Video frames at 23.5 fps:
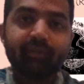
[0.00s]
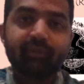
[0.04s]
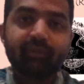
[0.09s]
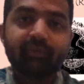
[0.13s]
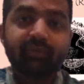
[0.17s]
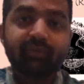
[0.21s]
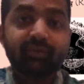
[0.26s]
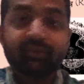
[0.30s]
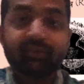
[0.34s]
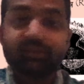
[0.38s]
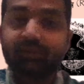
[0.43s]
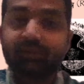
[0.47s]

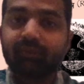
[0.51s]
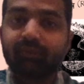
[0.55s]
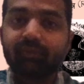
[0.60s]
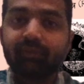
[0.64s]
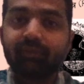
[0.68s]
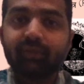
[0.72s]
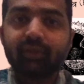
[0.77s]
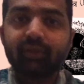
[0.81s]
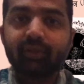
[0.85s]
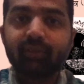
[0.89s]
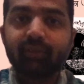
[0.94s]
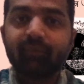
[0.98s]
which is
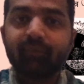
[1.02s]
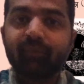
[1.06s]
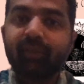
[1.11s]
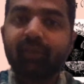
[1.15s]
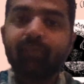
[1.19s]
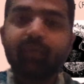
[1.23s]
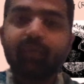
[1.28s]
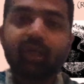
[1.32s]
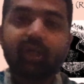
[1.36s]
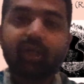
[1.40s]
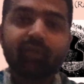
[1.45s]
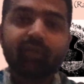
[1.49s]
a very
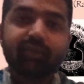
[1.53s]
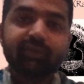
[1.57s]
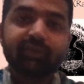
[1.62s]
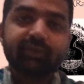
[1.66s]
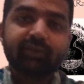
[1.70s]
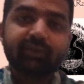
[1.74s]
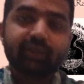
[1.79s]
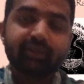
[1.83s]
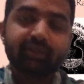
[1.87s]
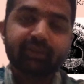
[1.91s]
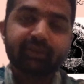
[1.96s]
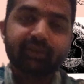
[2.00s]
marvelous
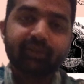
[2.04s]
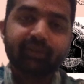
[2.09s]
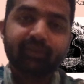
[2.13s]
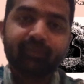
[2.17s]
task.